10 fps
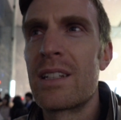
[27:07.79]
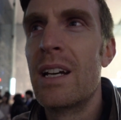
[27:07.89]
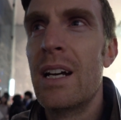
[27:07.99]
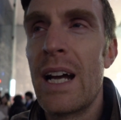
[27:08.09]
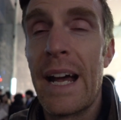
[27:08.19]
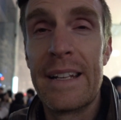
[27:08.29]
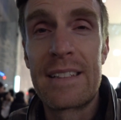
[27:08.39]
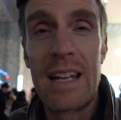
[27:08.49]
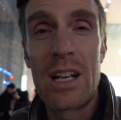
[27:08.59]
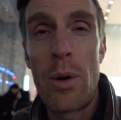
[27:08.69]
and it's
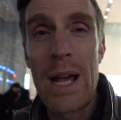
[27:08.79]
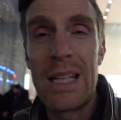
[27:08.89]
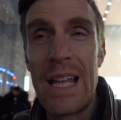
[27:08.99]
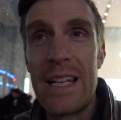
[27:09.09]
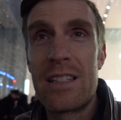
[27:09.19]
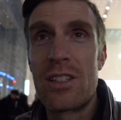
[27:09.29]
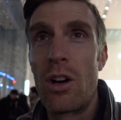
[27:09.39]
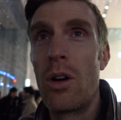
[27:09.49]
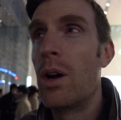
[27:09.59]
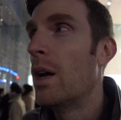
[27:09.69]
getting quite late,
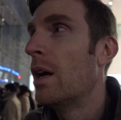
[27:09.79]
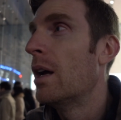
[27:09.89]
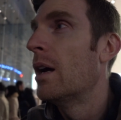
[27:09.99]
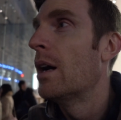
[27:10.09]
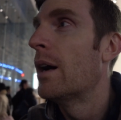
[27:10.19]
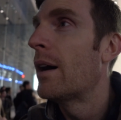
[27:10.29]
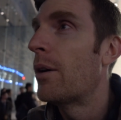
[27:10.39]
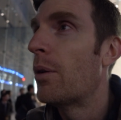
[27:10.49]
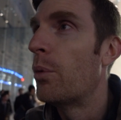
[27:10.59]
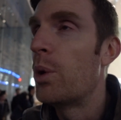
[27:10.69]
so
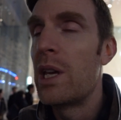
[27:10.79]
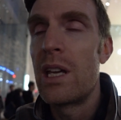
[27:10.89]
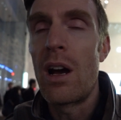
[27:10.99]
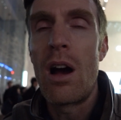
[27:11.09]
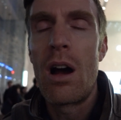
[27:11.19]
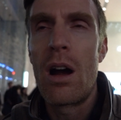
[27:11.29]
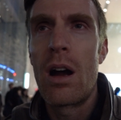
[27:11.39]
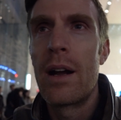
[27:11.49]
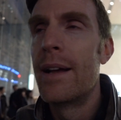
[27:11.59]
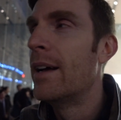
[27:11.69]
we
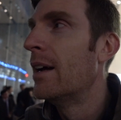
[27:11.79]
are